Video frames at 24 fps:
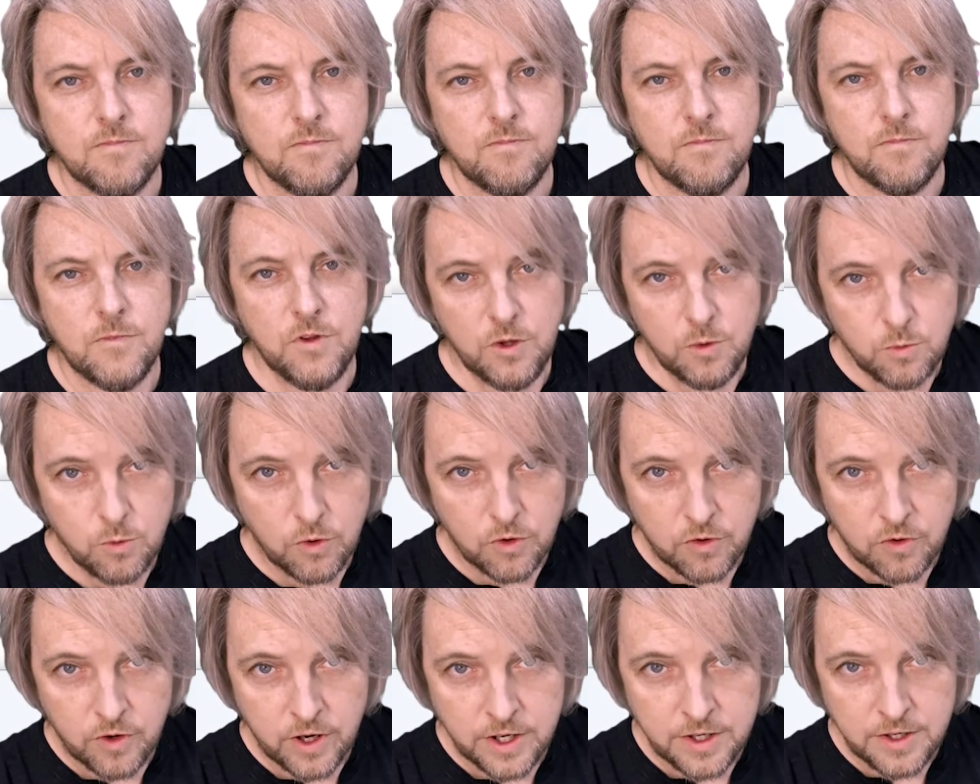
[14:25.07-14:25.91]
Do you
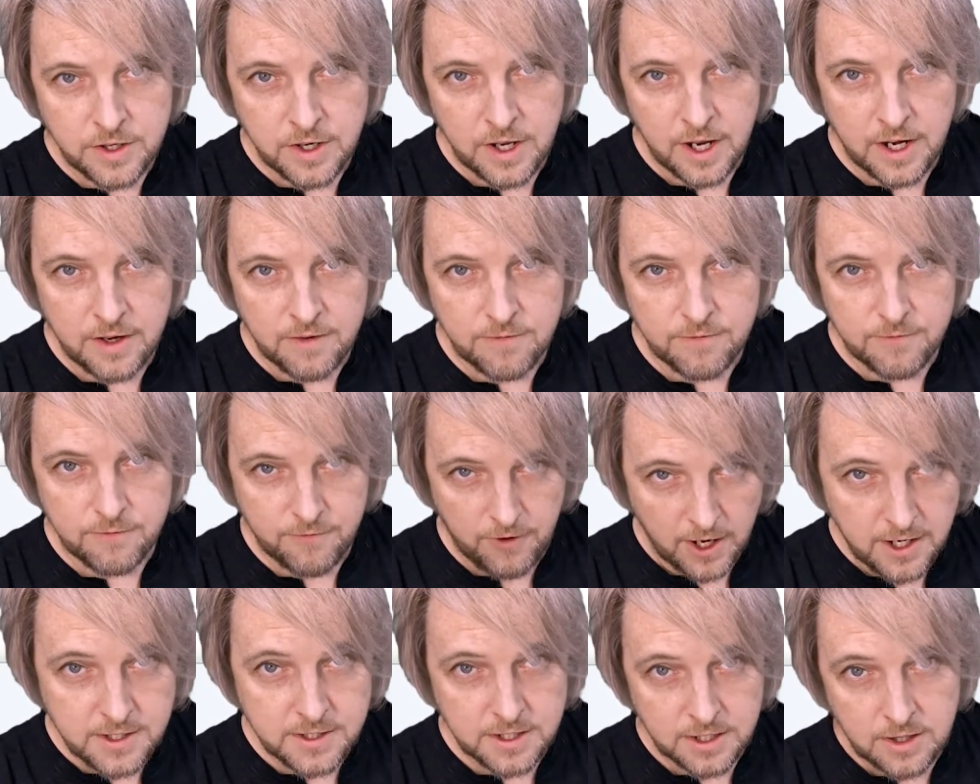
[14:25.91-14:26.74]
walk around your day
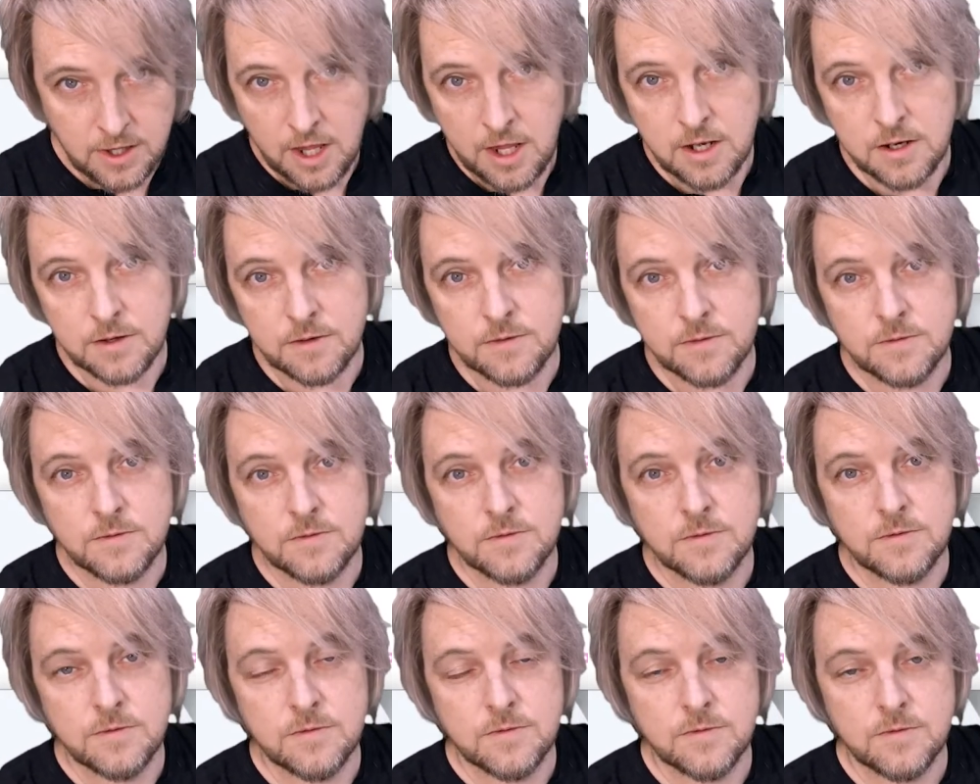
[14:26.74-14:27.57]
facing that?
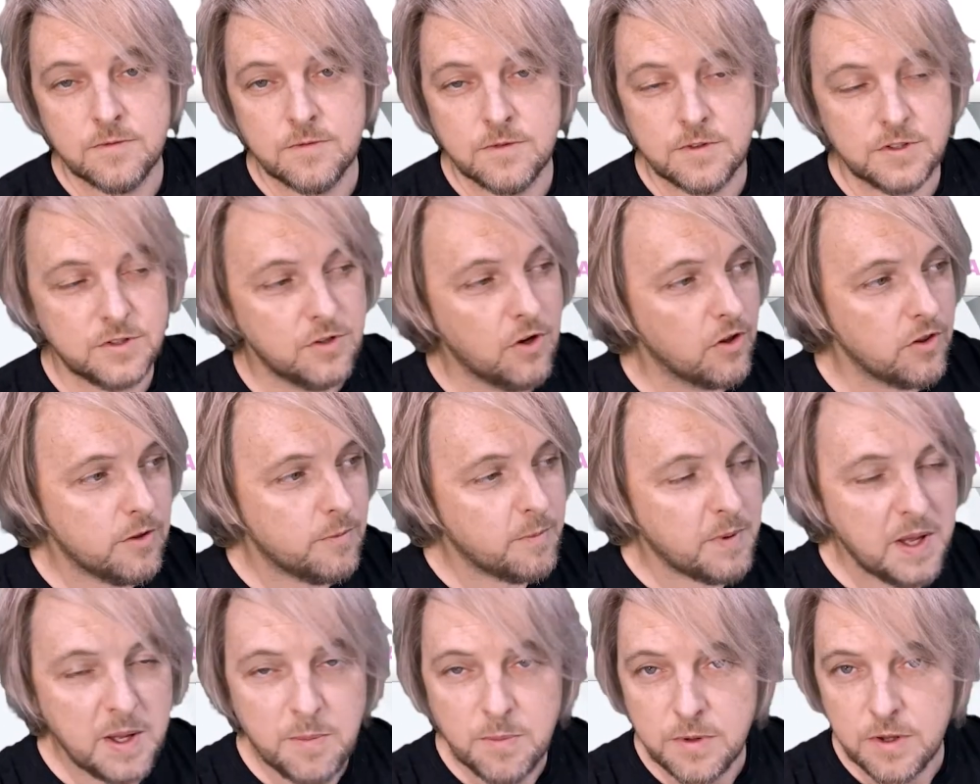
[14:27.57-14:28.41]
It's not the
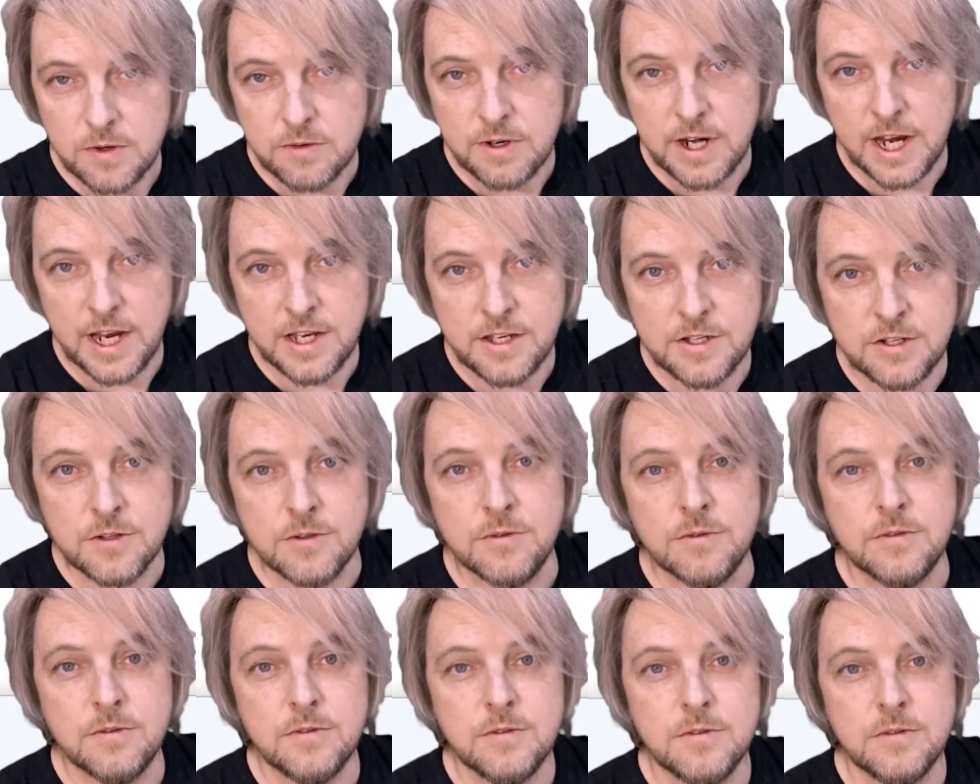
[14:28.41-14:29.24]
people around you.
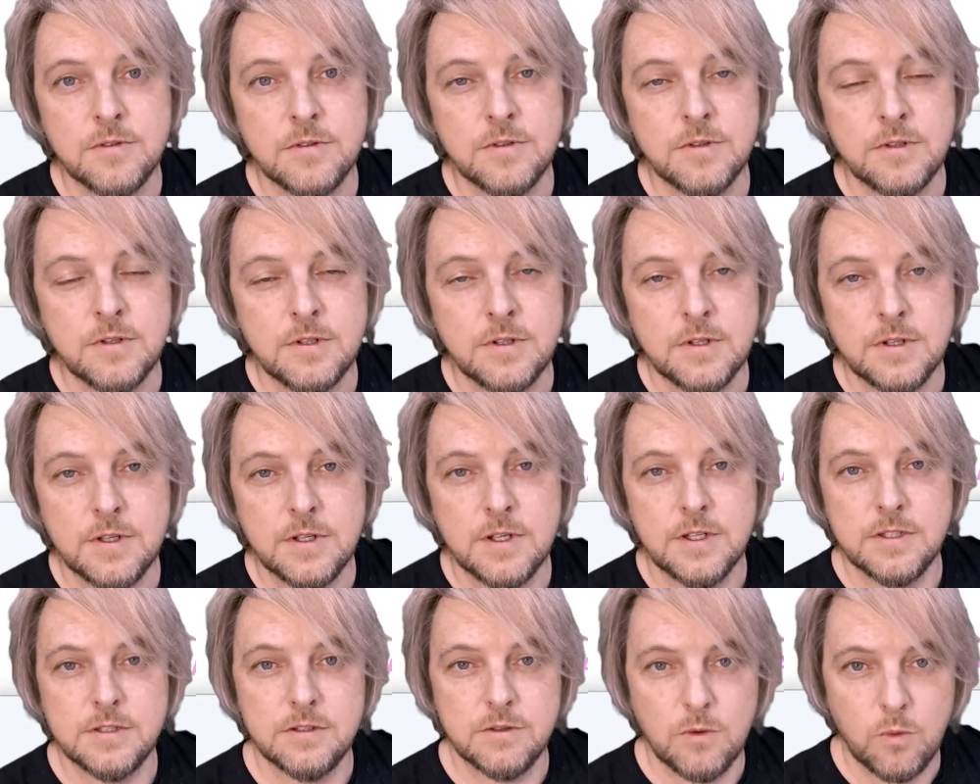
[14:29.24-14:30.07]

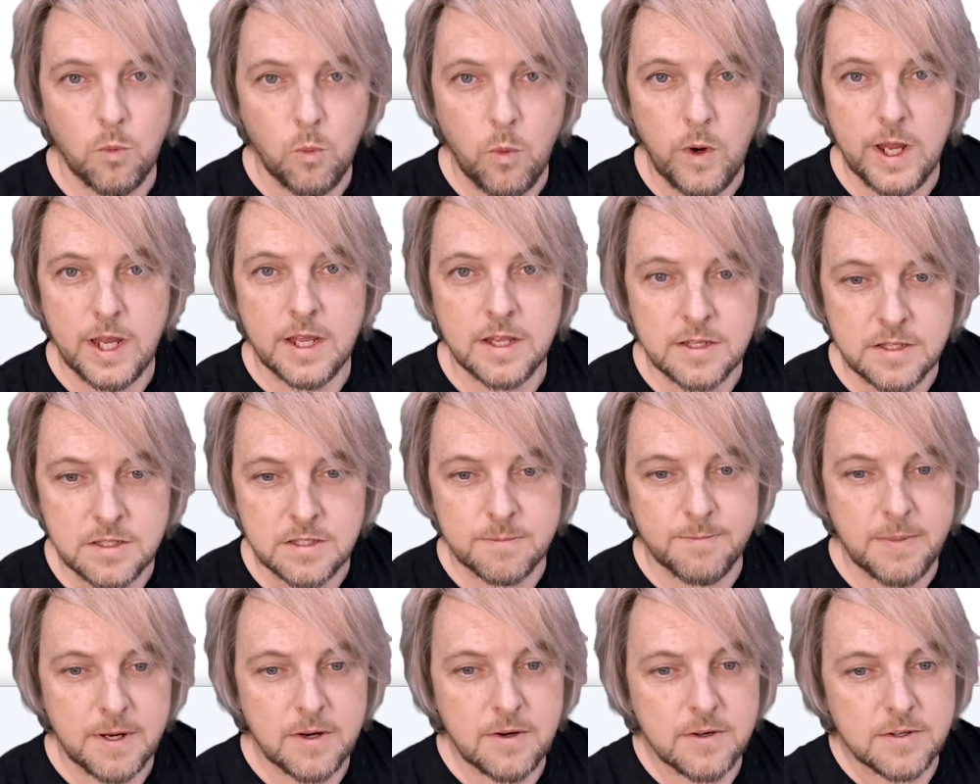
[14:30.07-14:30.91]
Wicked
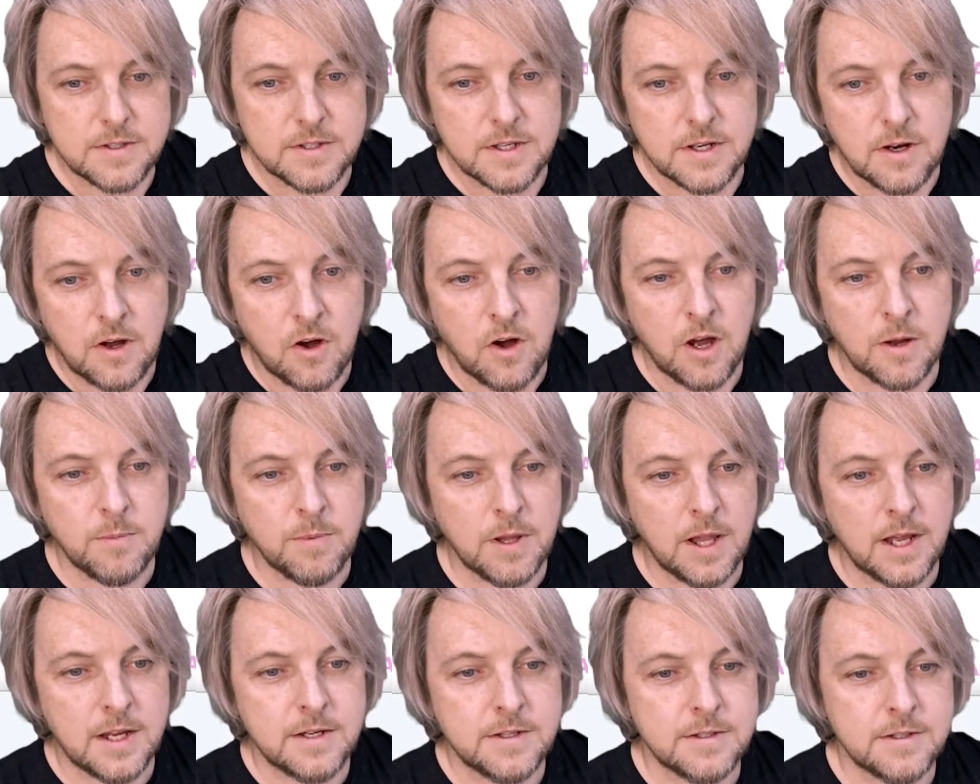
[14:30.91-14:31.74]
spirits in high
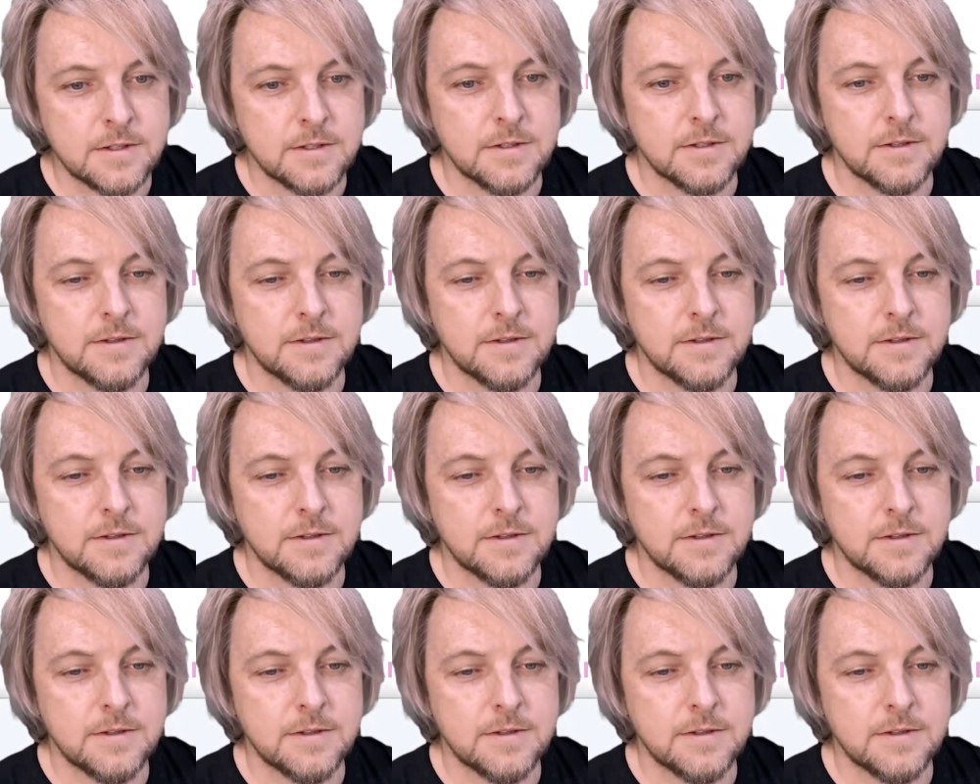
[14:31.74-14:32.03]
places.